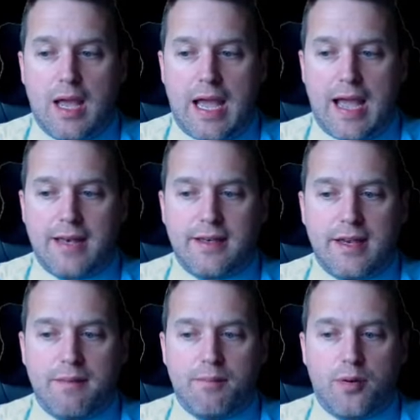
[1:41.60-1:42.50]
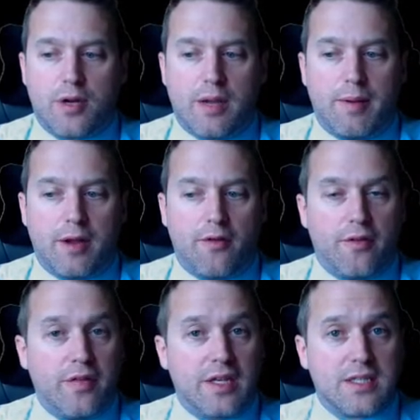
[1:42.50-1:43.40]
and an input coming on
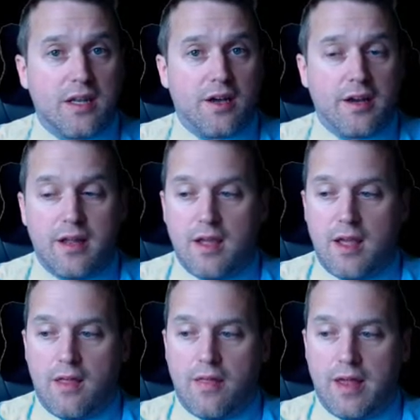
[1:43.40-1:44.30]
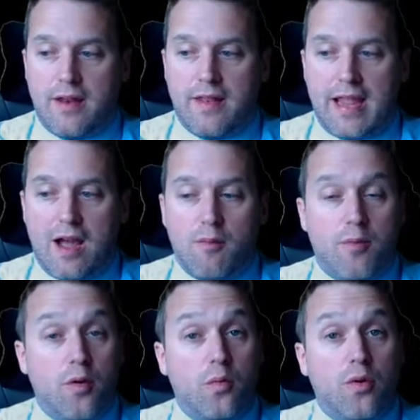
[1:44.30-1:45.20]
on this line, then the
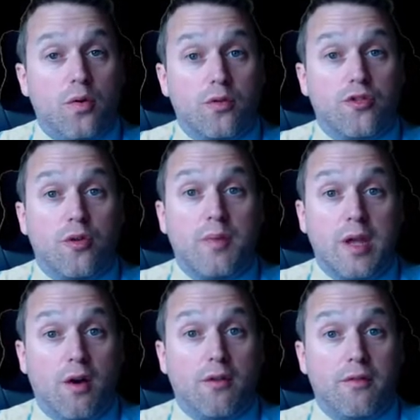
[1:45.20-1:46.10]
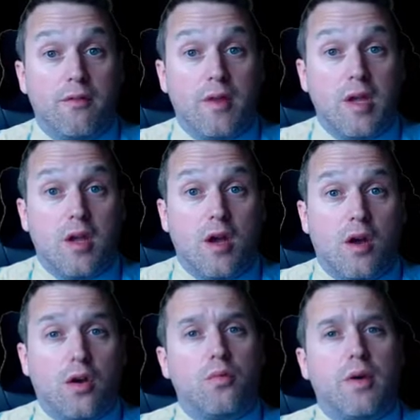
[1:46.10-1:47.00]
output would also be on. A
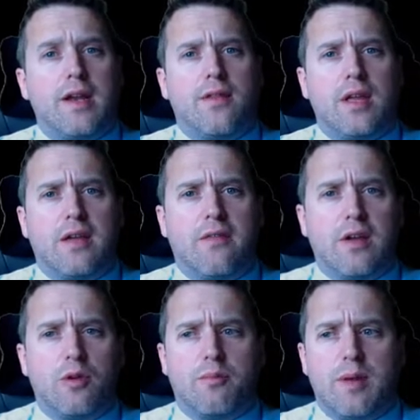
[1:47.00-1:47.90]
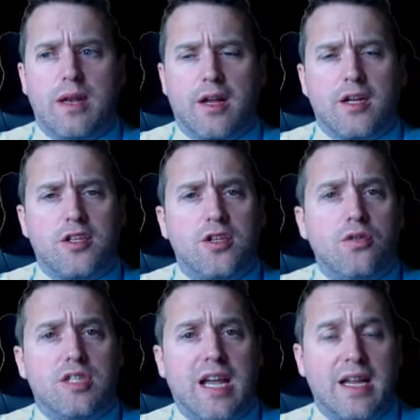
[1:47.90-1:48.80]
good way to think of it would be like a two
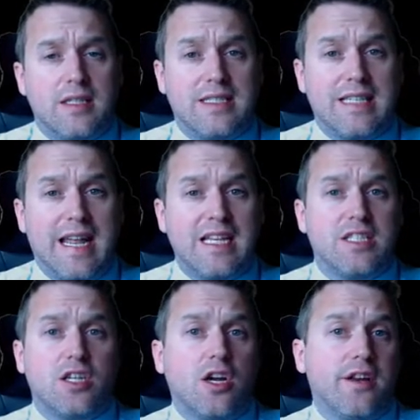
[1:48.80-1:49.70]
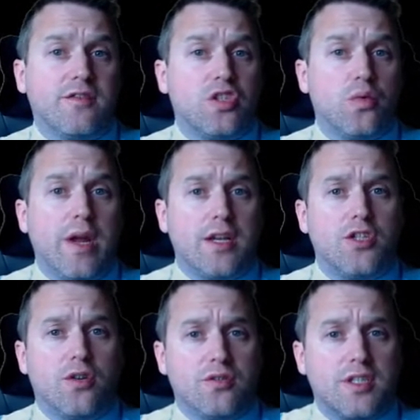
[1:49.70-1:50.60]
stage kind of switch
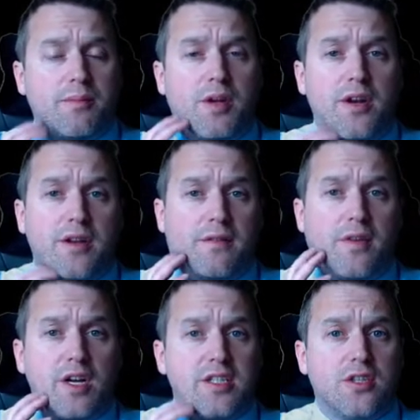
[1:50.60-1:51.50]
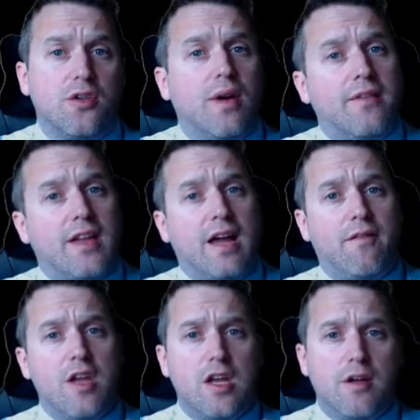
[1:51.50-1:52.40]
on some kind of device. So you had to have
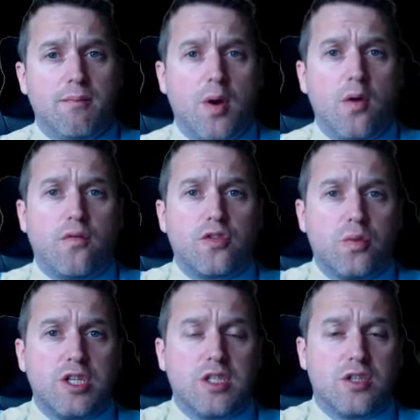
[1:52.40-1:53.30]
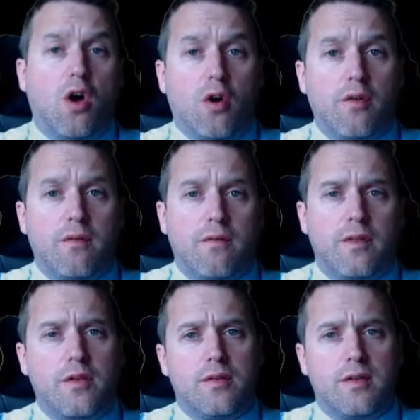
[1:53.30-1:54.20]
both switches on for
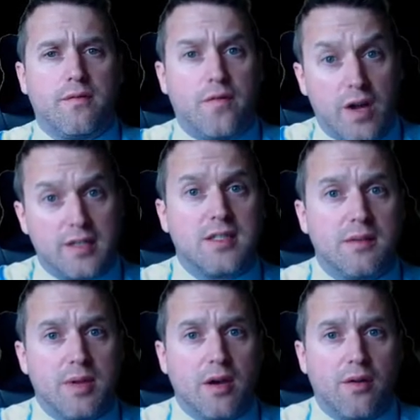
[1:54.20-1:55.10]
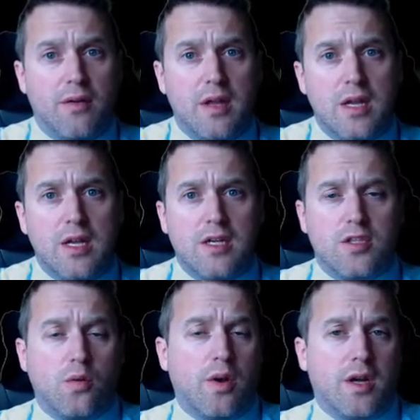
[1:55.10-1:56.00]
the device to be on.
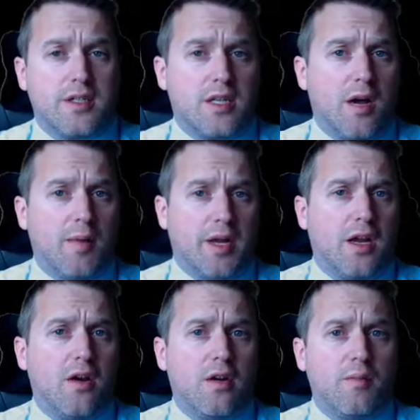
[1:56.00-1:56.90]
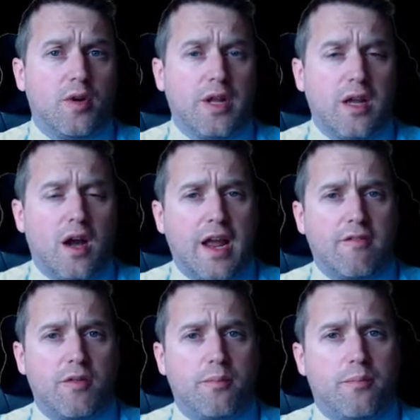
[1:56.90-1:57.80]
So when I start my car in the morning, I have
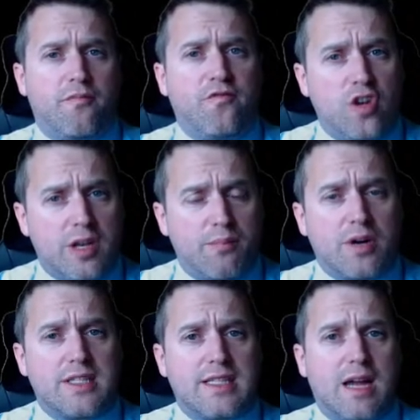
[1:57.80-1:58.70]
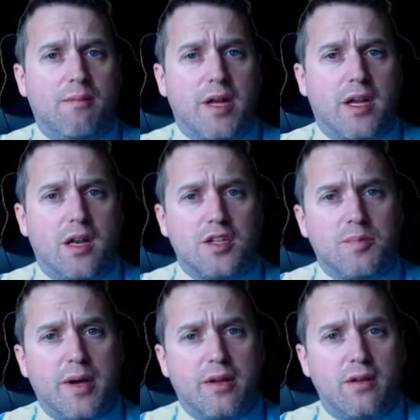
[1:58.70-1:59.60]
to fully press down my clutch
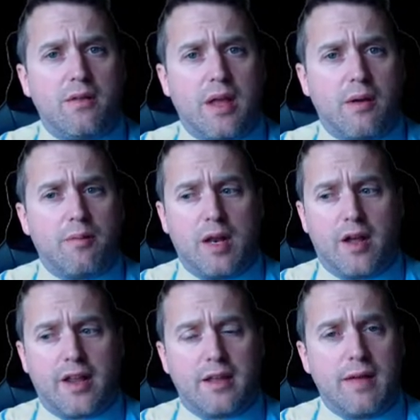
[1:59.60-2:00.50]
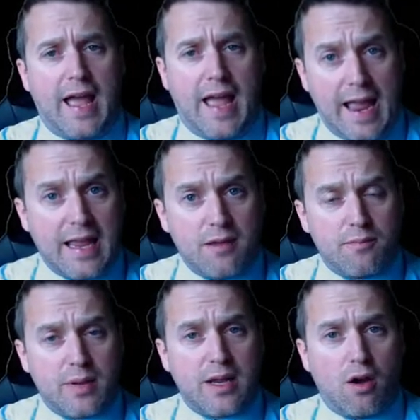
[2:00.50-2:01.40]
pedal. That would be like a being